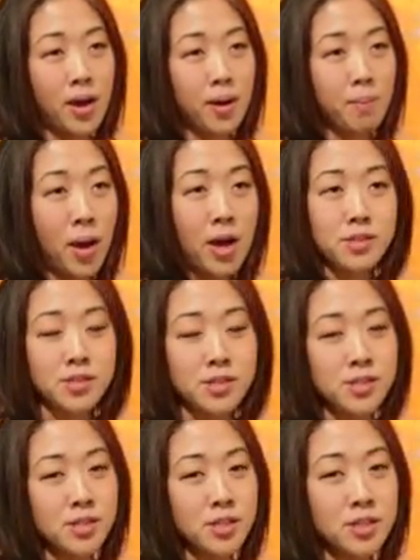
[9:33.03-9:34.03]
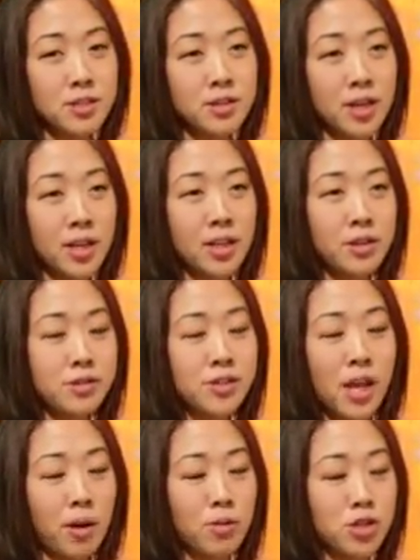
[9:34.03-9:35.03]
pastas, and little
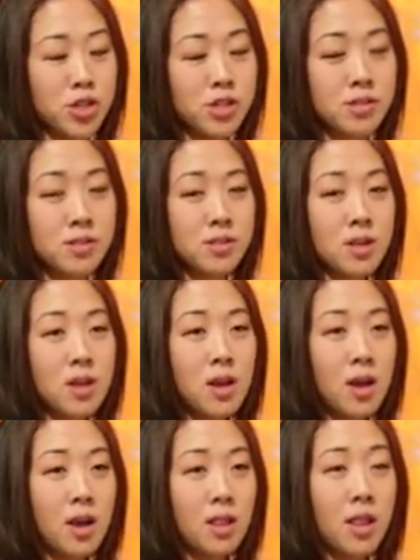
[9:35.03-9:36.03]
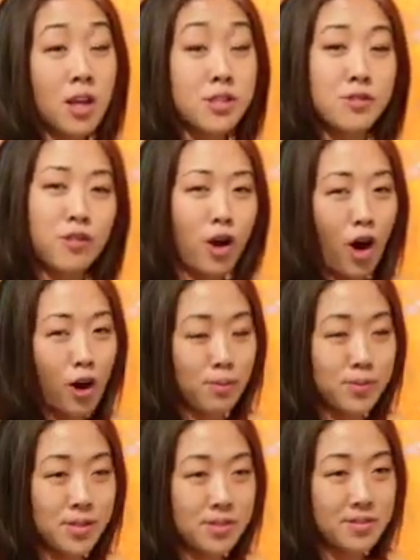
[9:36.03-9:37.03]
sandwiches. Lots of
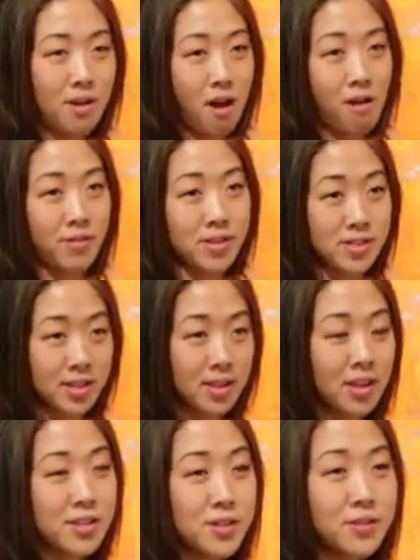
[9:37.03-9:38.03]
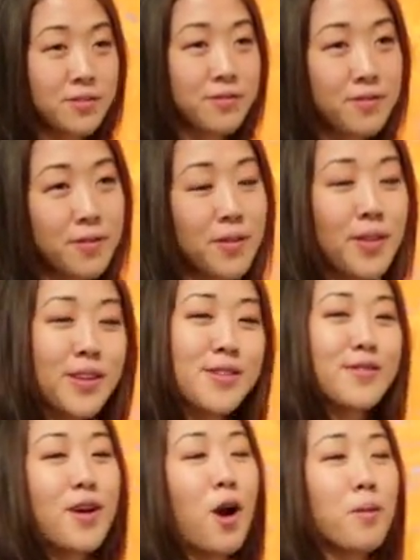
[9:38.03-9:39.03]
carbs, obviously, lots of
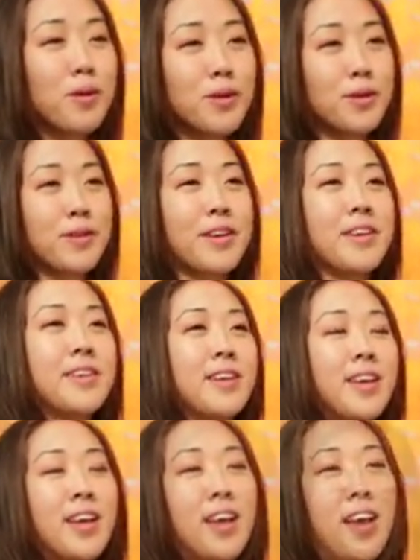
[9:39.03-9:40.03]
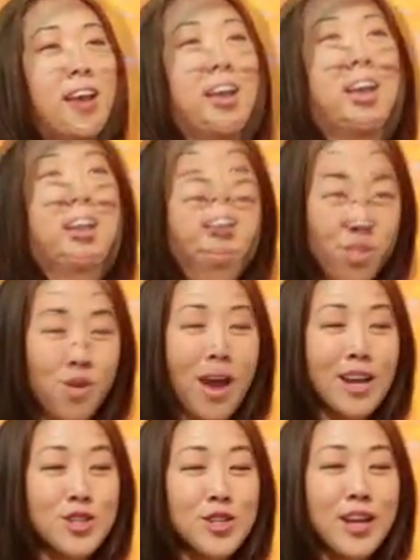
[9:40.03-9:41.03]
carb loading. So
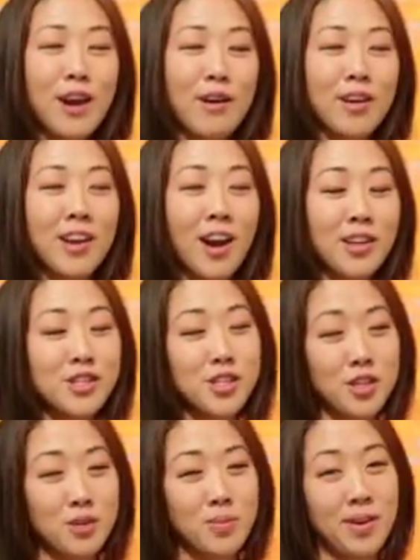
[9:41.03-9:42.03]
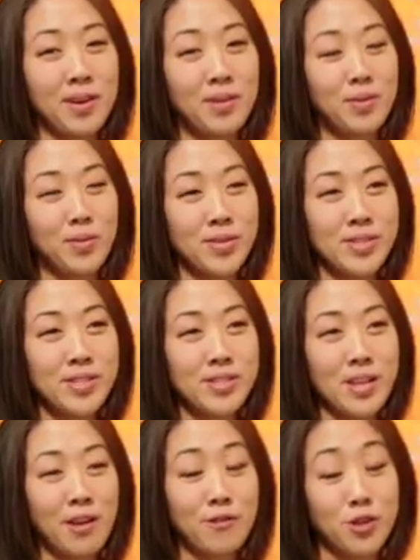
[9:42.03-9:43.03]
actually how I got to Cuba was
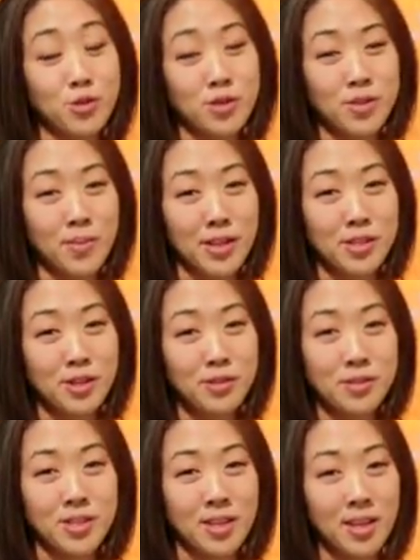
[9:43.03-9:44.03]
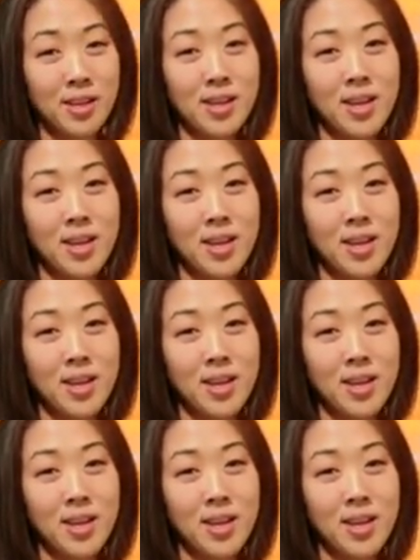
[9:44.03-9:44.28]
I first went to Mexico City,